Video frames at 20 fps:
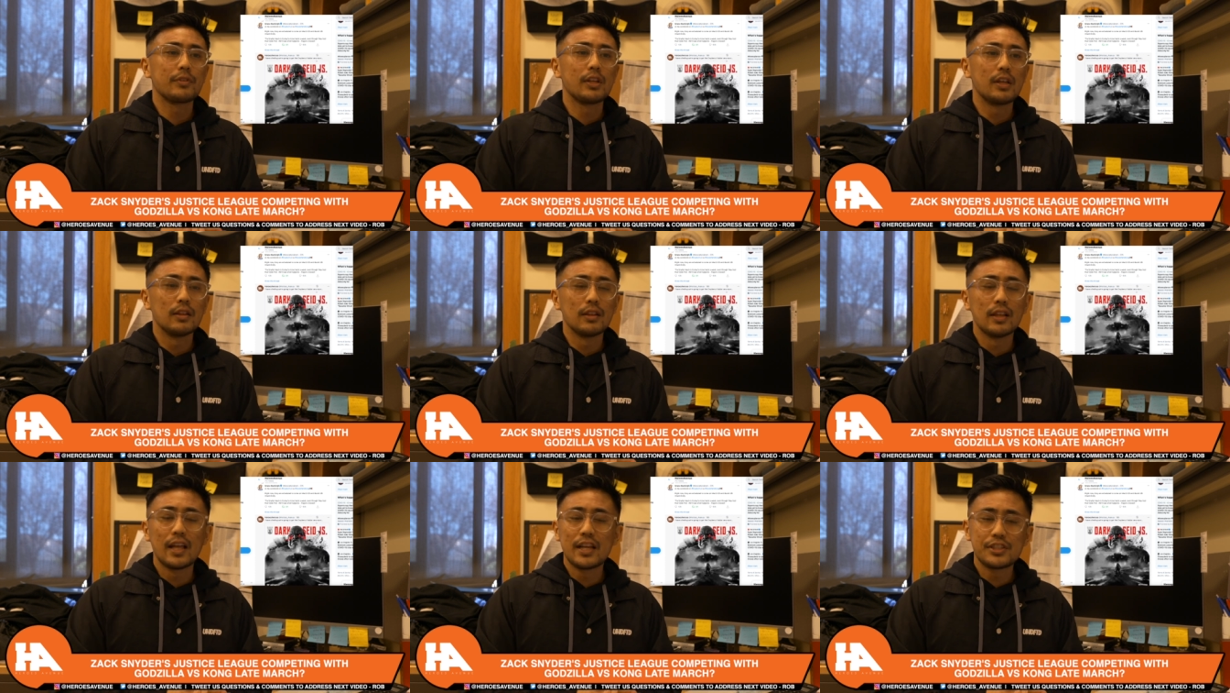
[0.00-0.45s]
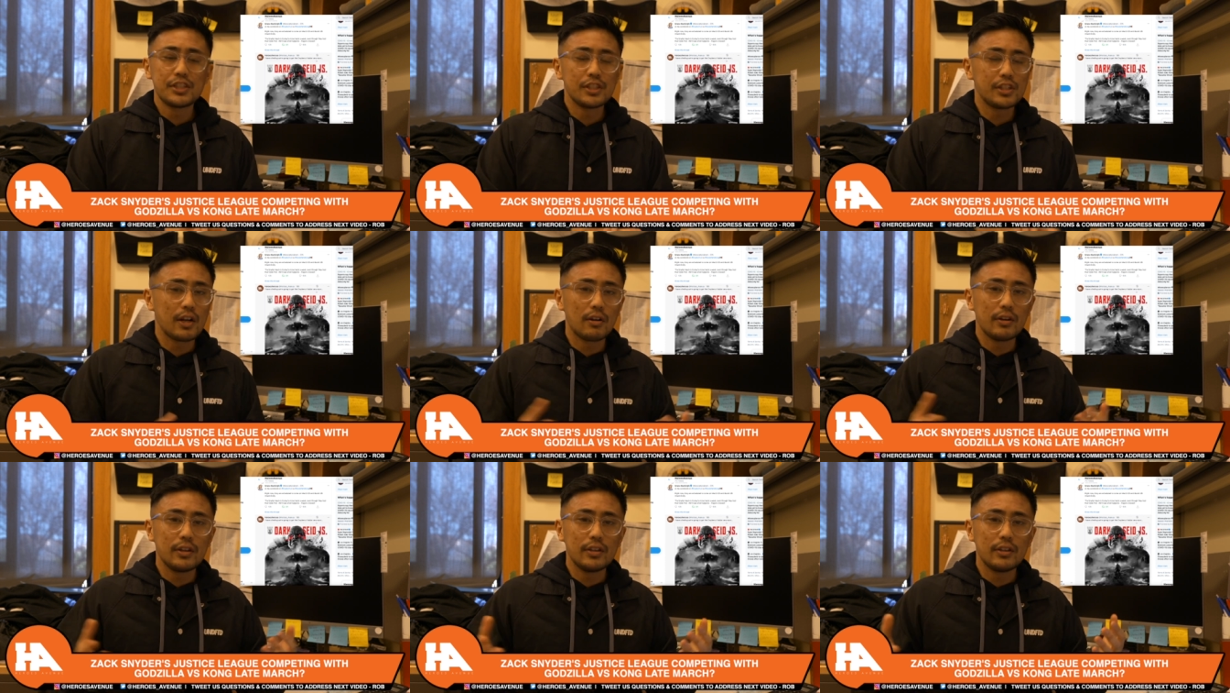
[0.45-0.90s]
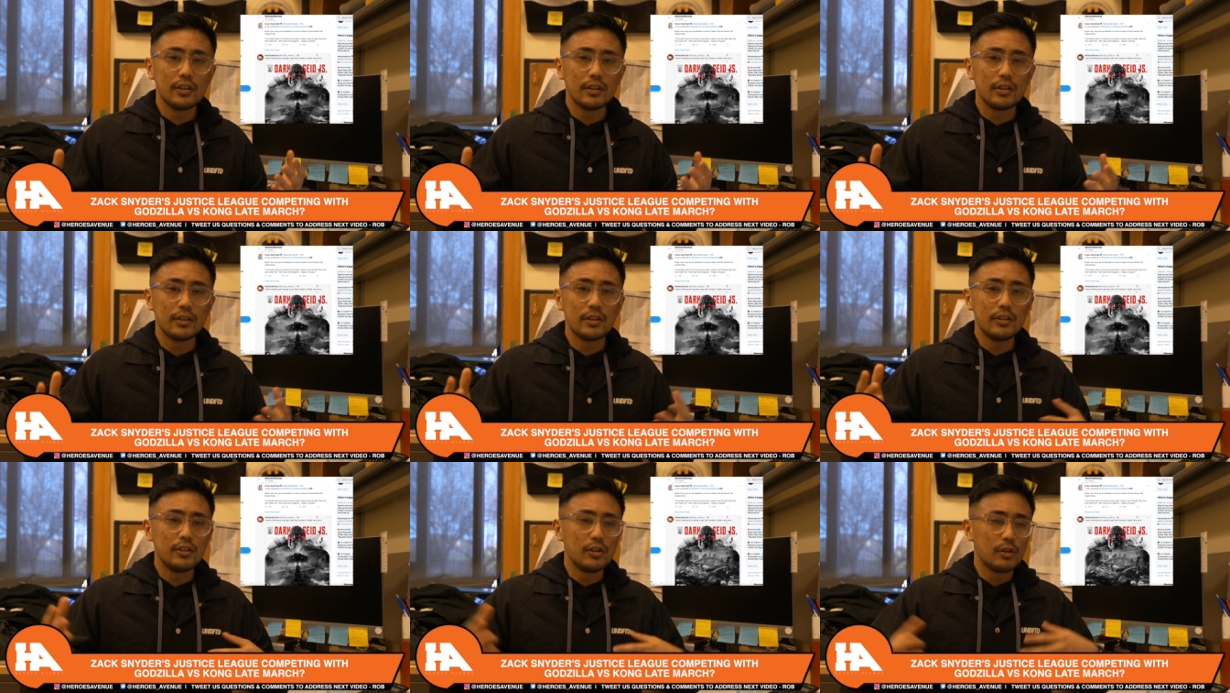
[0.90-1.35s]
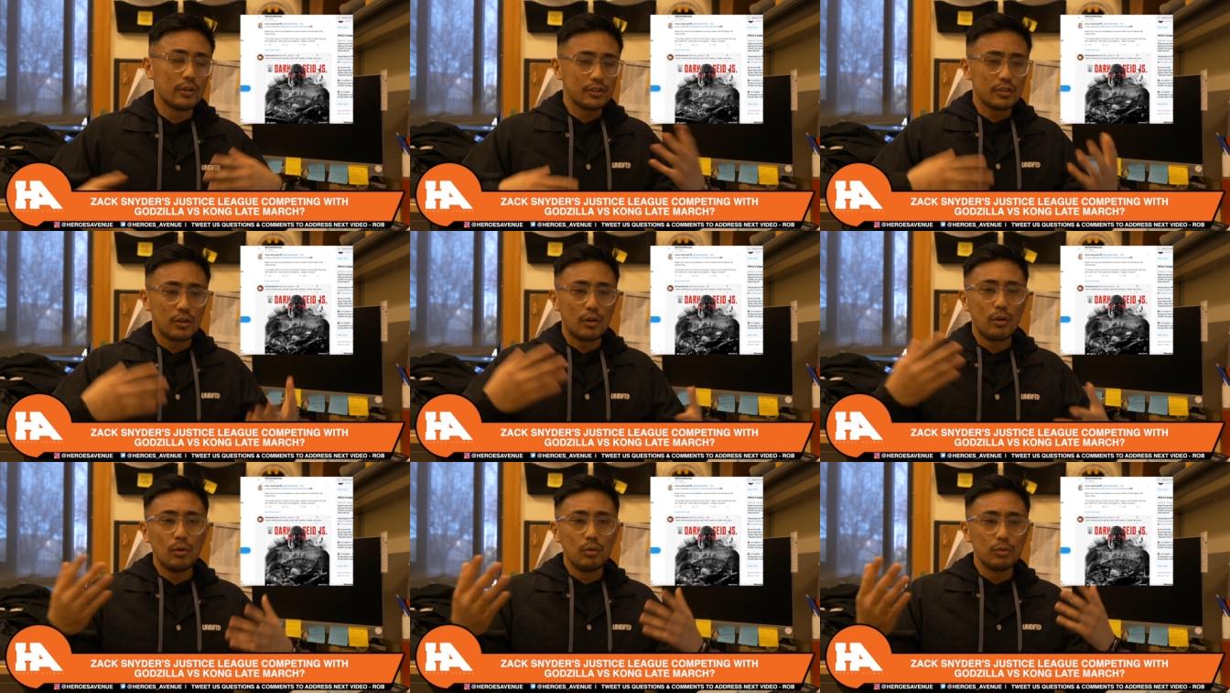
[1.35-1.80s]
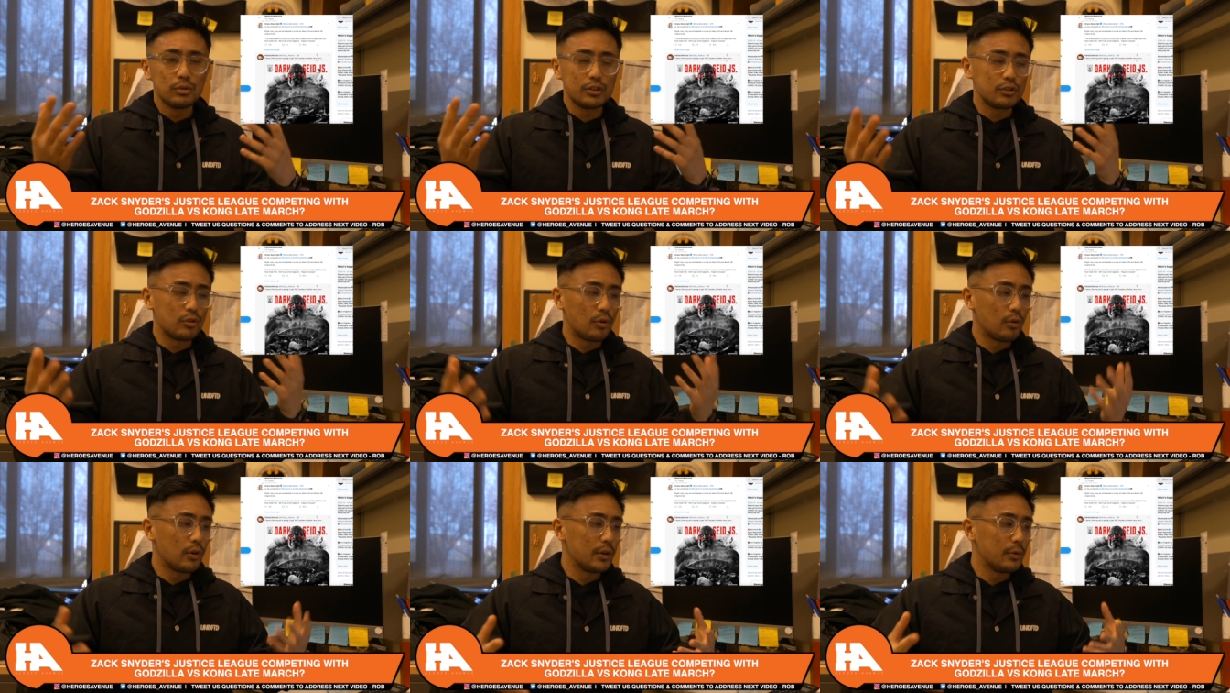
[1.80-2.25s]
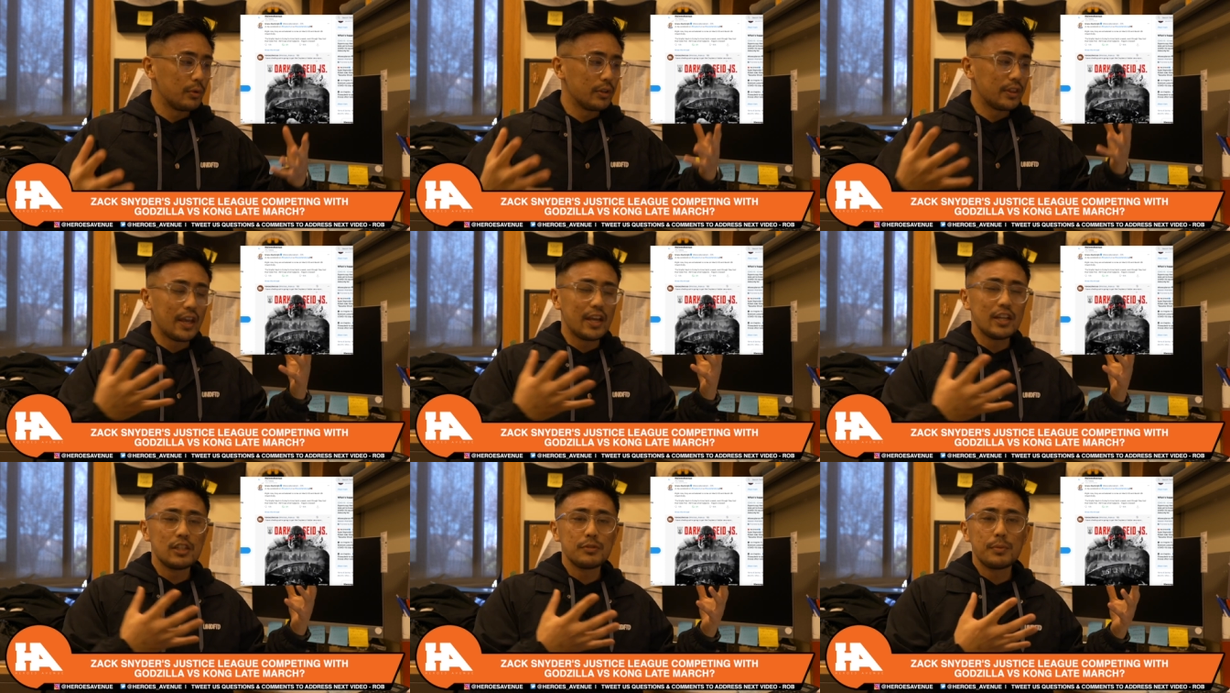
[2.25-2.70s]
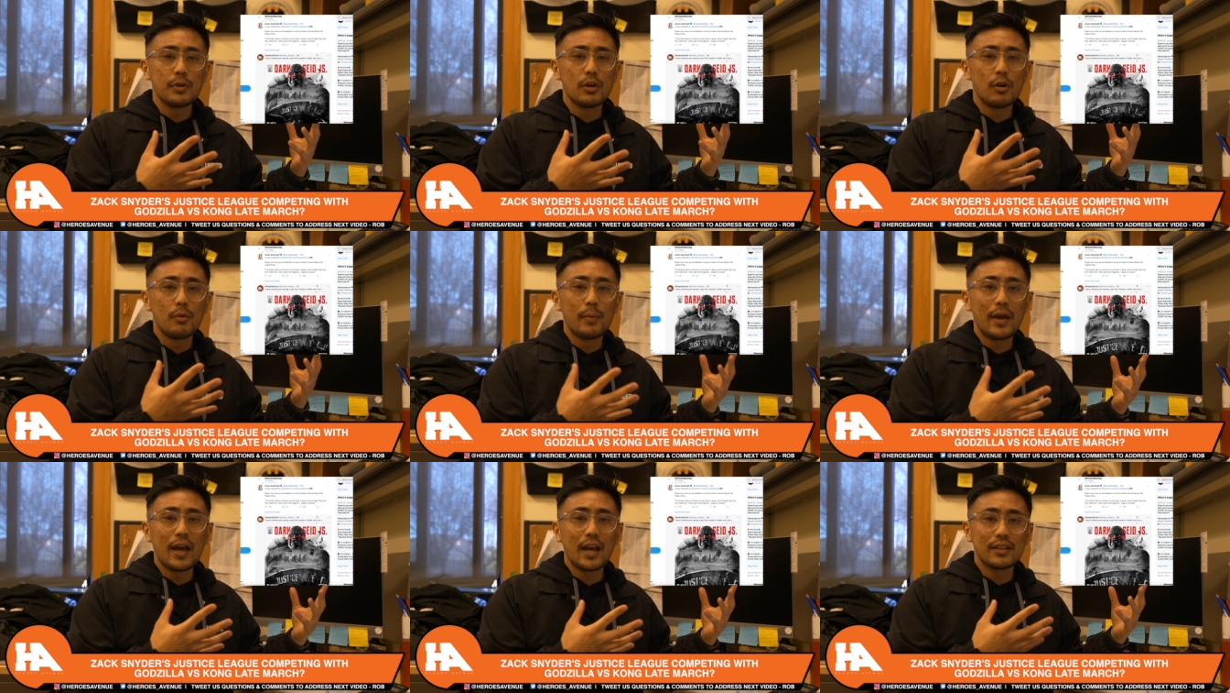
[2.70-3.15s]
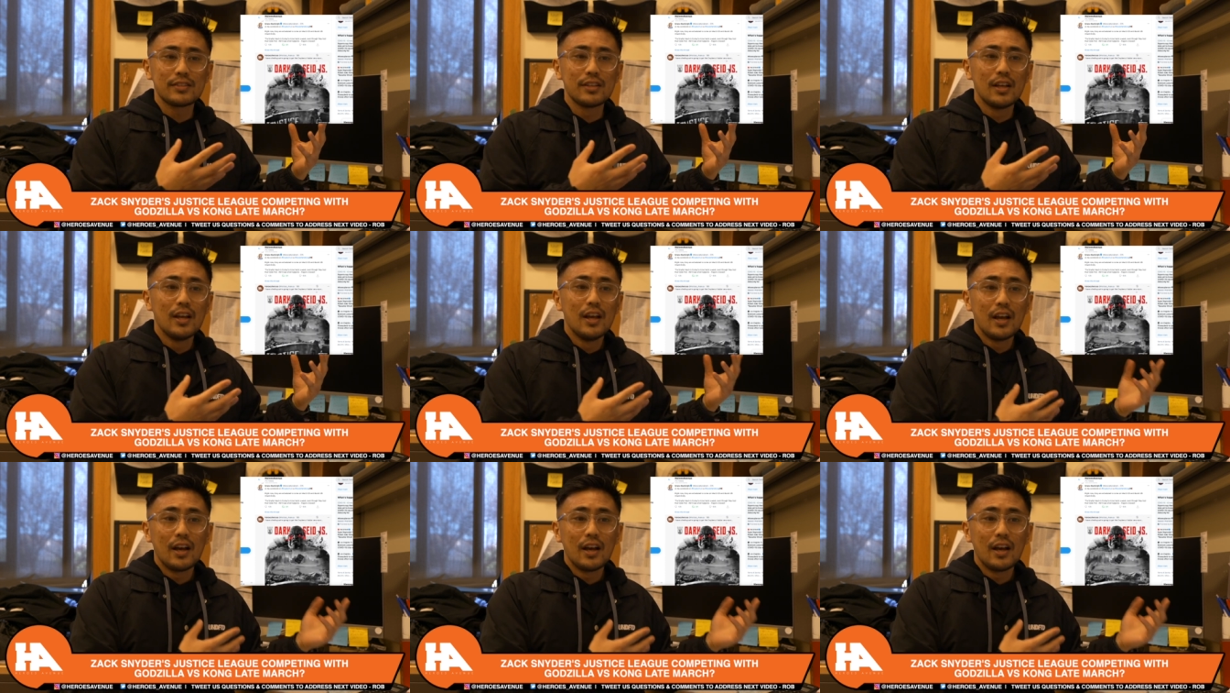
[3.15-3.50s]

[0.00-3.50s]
Legendary, you know, there's the whole story with HBO Max